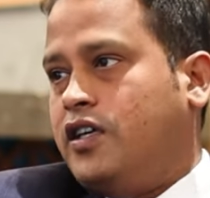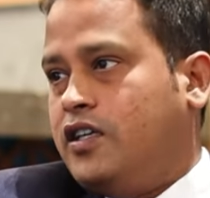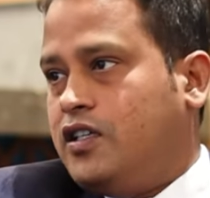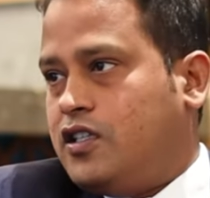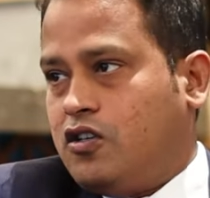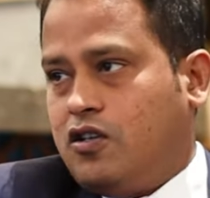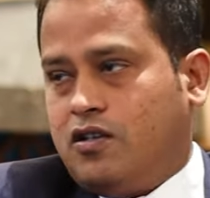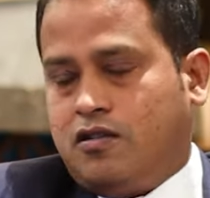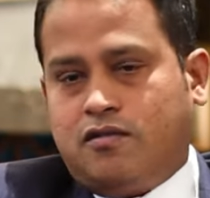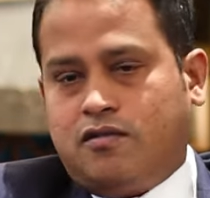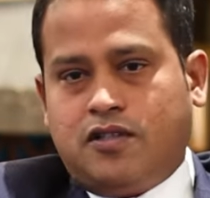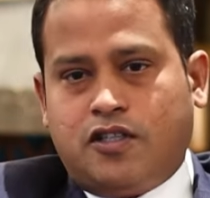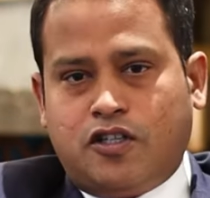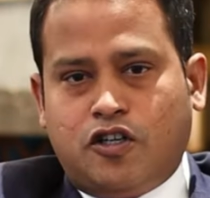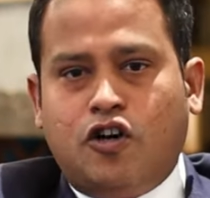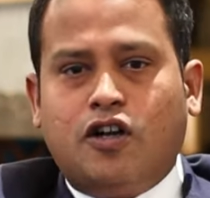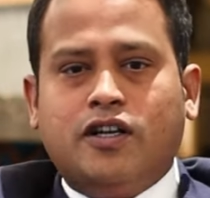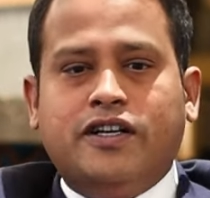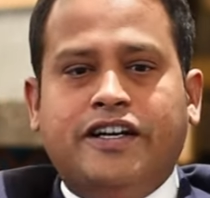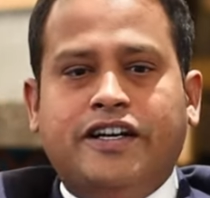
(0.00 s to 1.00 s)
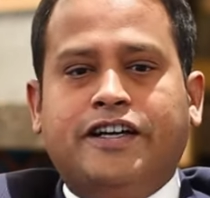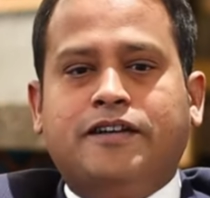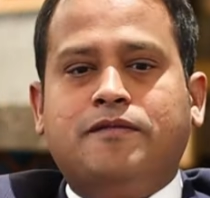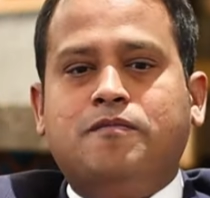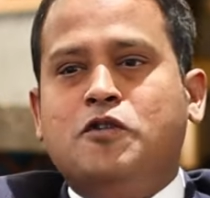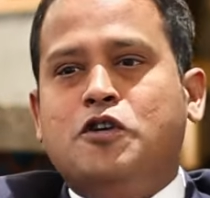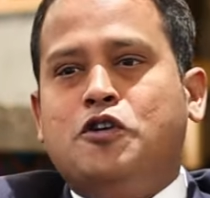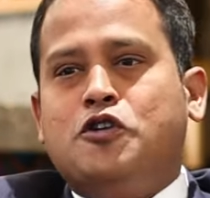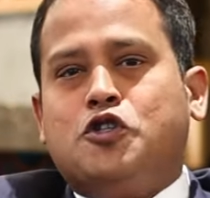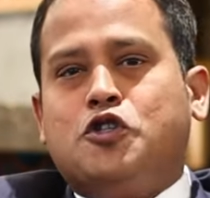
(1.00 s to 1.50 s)
Intercon, and a Holiday Inn.
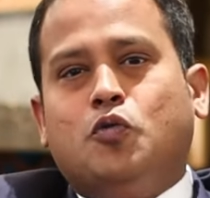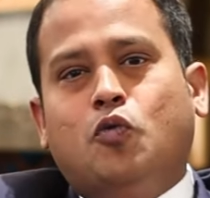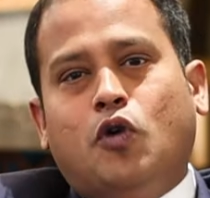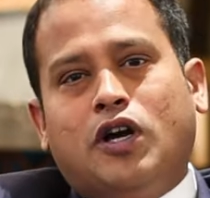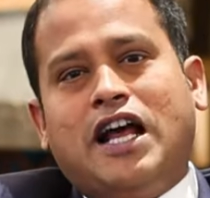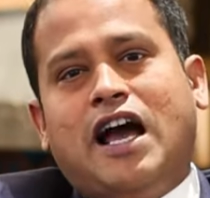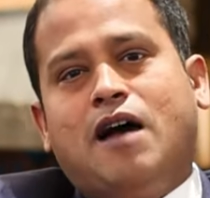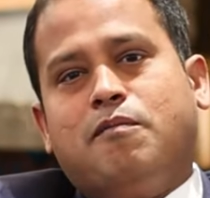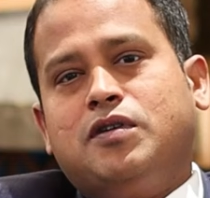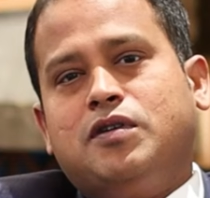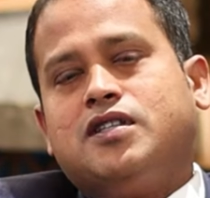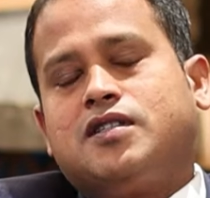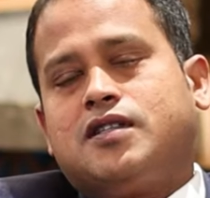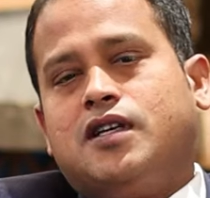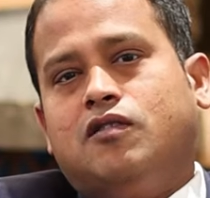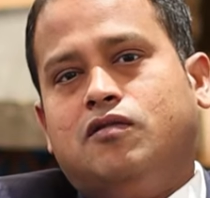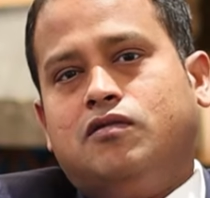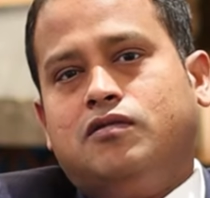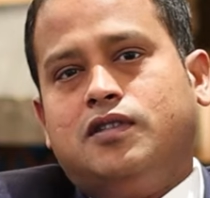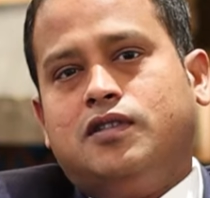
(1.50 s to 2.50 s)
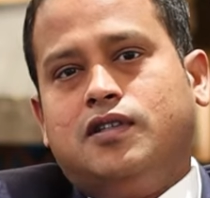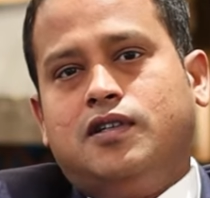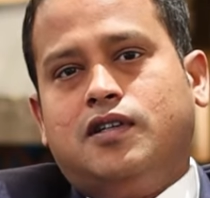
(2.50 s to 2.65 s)
So what happens now?